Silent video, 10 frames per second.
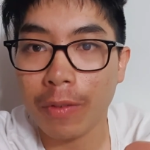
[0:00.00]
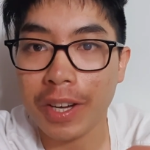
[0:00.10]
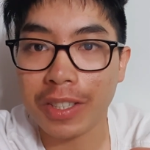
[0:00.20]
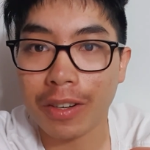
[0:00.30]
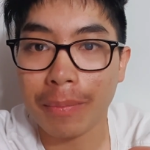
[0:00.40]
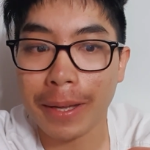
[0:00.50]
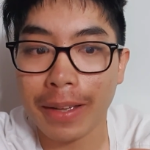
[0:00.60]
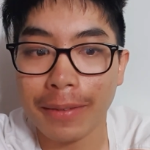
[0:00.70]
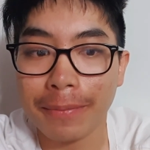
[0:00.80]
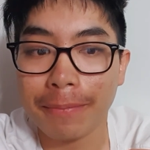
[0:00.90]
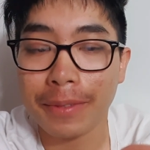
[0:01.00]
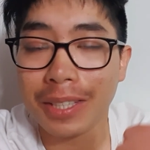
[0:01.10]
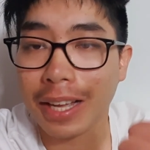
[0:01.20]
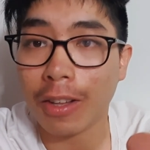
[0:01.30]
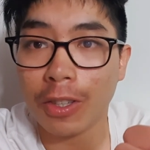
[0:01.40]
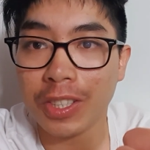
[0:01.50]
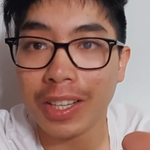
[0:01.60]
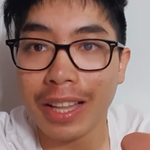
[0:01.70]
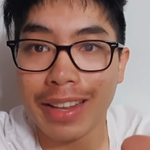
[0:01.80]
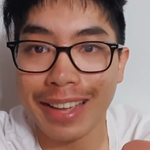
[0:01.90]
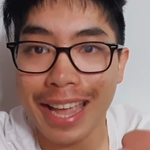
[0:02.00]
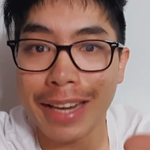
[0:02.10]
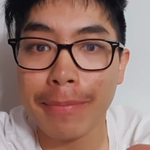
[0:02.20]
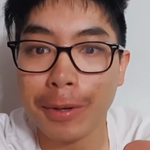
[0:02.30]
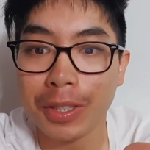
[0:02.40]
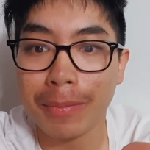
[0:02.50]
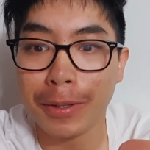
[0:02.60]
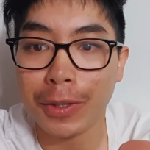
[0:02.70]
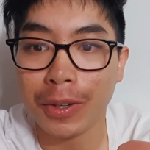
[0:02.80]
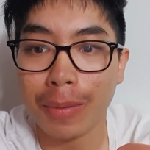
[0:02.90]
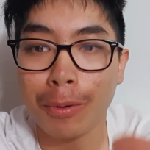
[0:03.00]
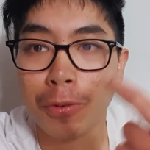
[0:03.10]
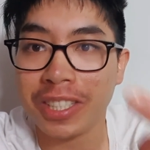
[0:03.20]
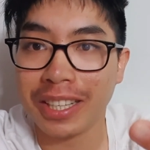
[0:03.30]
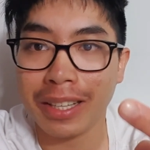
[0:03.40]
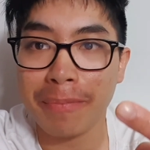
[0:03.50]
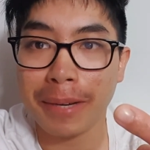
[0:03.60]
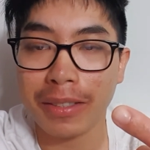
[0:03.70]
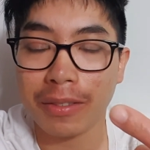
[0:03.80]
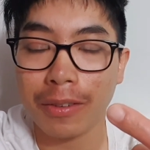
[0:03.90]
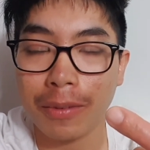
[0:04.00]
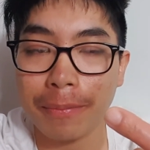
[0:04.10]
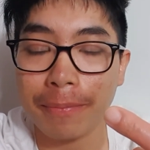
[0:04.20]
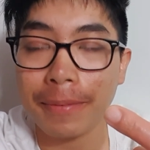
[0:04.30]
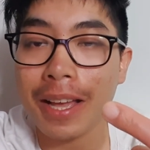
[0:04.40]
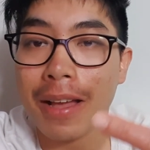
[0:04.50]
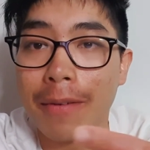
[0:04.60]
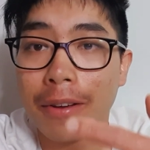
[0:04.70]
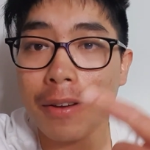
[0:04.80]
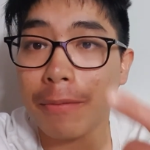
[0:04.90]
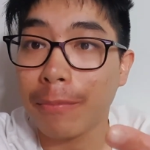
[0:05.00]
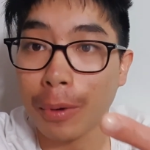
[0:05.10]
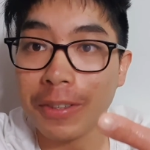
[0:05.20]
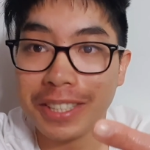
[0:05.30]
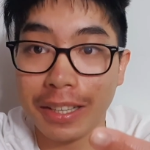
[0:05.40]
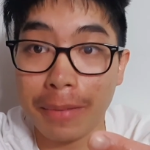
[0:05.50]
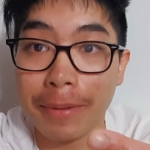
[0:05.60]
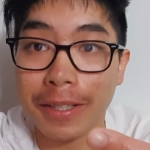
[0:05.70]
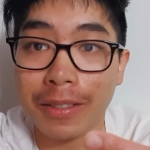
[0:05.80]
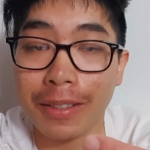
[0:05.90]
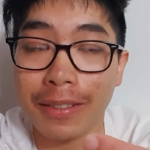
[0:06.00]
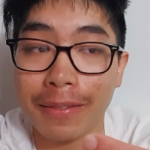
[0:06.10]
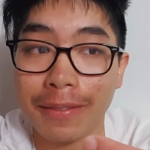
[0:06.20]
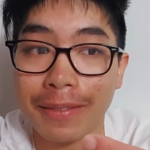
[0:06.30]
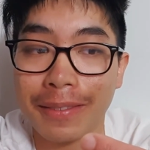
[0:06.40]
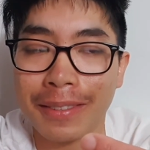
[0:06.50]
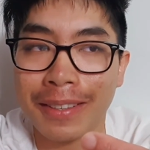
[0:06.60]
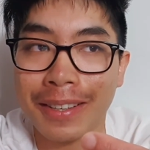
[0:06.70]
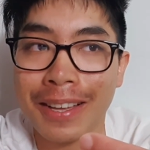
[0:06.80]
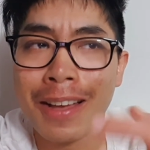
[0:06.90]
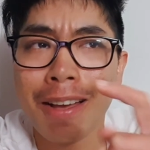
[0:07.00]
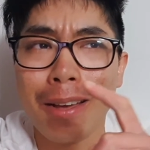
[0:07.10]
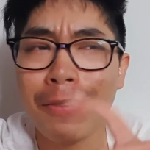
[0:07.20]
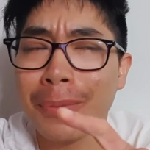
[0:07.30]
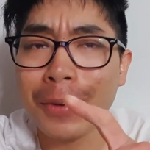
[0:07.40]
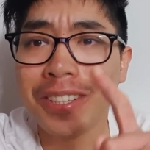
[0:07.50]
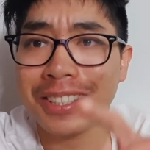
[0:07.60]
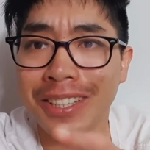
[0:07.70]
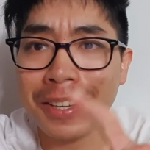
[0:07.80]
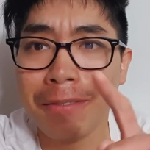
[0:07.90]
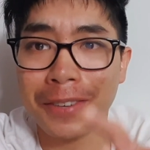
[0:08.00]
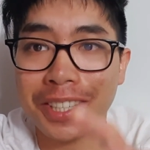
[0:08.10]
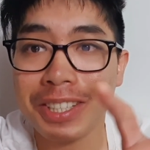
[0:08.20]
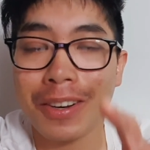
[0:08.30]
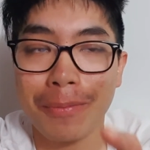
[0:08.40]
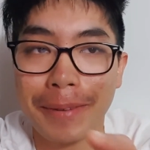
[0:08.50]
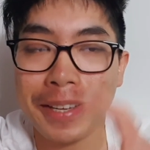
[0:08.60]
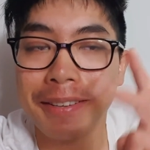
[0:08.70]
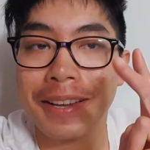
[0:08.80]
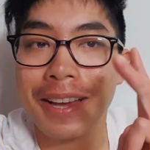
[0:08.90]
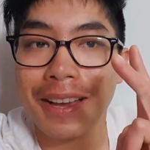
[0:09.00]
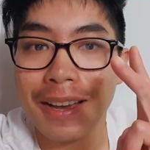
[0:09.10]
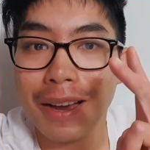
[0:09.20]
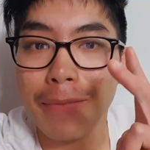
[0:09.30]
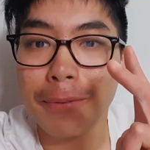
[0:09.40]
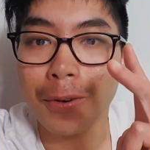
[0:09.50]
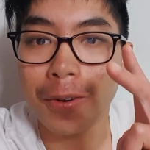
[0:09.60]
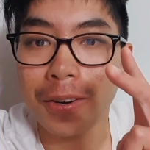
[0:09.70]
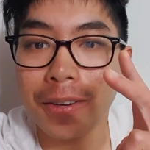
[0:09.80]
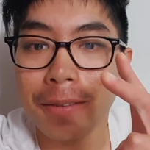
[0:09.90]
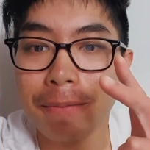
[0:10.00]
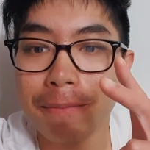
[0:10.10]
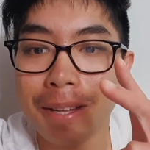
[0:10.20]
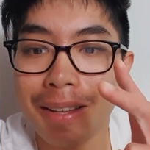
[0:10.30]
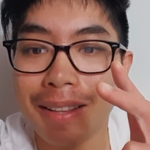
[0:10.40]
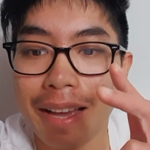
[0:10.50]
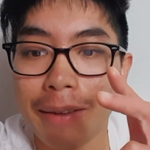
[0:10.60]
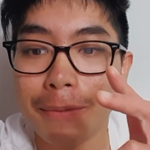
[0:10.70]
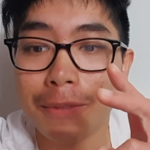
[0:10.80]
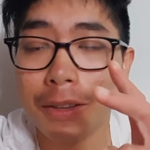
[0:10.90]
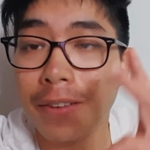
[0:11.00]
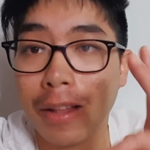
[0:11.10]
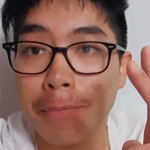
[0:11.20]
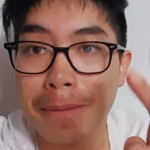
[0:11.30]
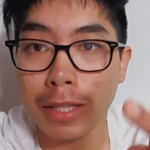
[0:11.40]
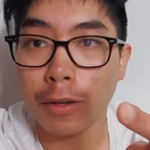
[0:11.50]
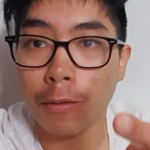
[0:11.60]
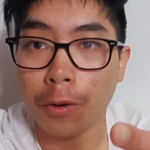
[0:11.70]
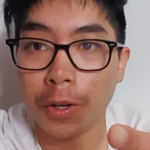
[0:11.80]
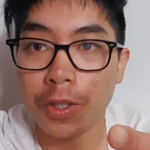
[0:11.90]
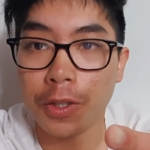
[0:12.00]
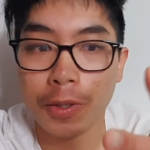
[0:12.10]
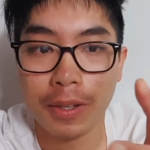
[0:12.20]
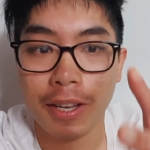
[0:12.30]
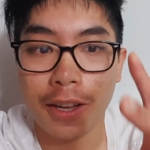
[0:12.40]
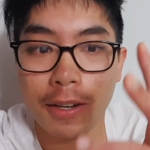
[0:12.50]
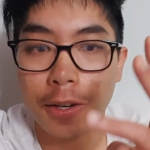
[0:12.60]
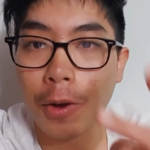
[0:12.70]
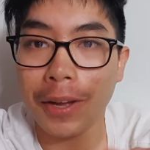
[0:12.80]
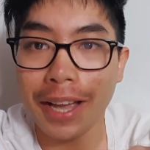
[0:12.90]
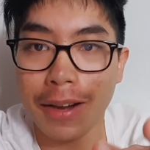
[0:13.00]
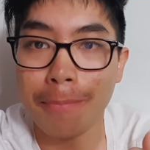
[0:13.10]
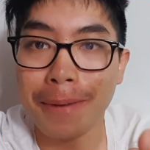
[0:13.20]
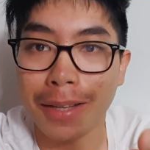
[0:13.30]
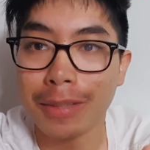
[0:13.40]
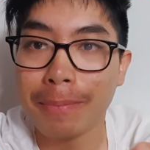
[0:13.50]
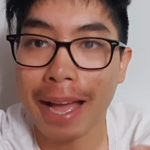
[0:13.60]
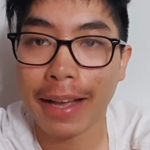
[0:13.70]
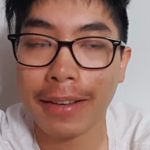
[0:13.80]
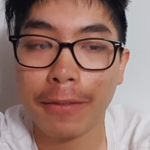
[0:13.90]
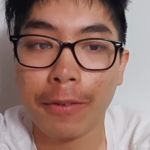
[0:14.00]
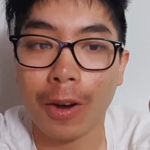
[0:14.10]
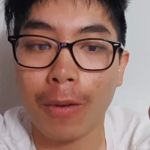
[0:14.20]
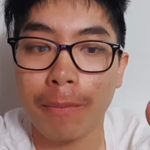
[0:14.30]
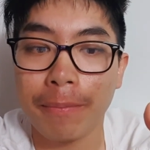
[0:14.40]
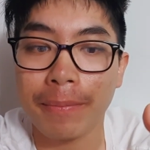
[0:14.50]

version of me, psychologically and, and emotionally mature, more resilient person, a more resilient person, a more resilient version of me, a more like develop mental fortitude, knowing how to bounce back from